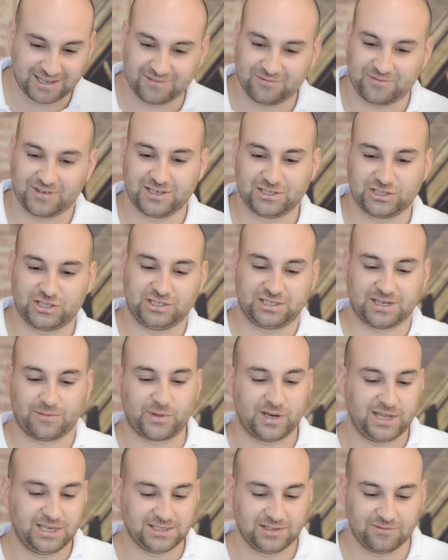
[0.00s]
invention,
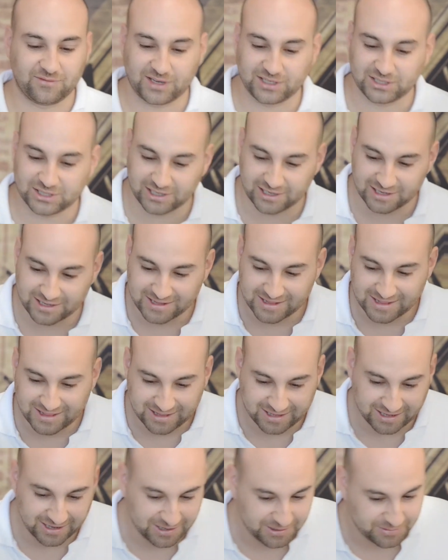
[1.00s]
Japanese invention.
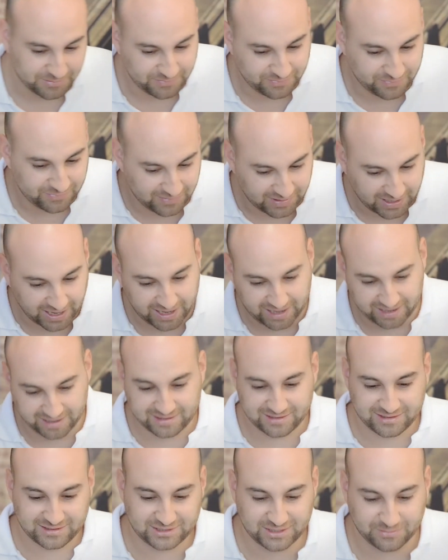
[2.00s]
Yeah,
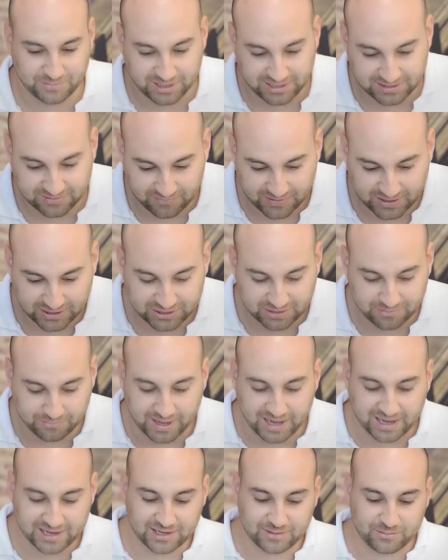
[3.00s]
Japanese invention,
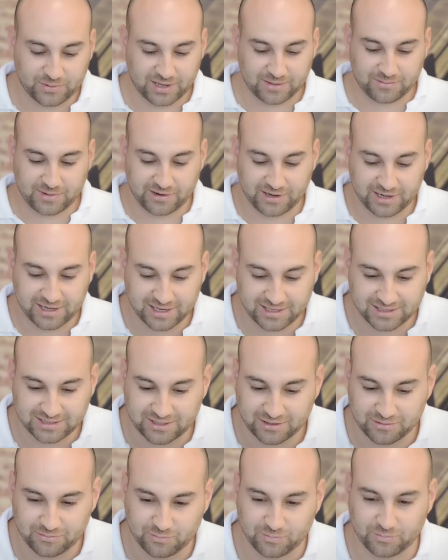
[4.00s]
marketed by Americans,
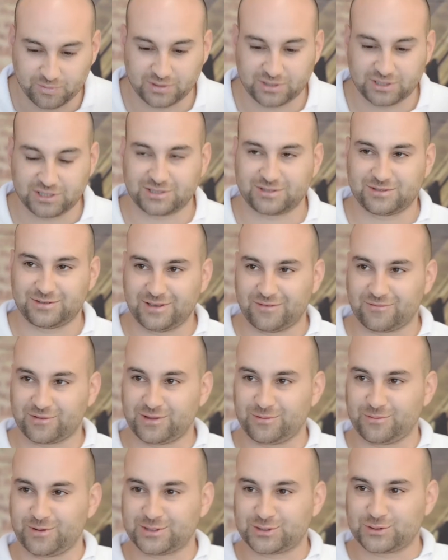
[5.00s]
so
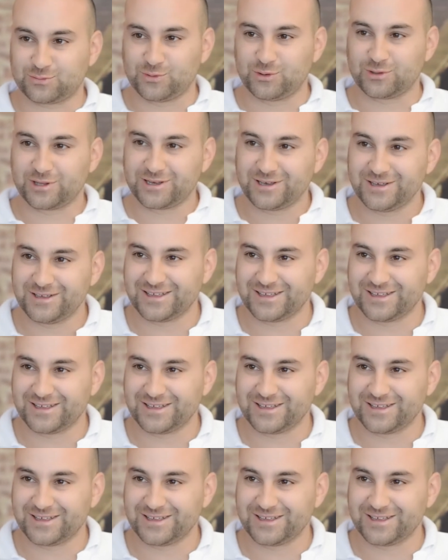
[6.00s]
everything went smoothly.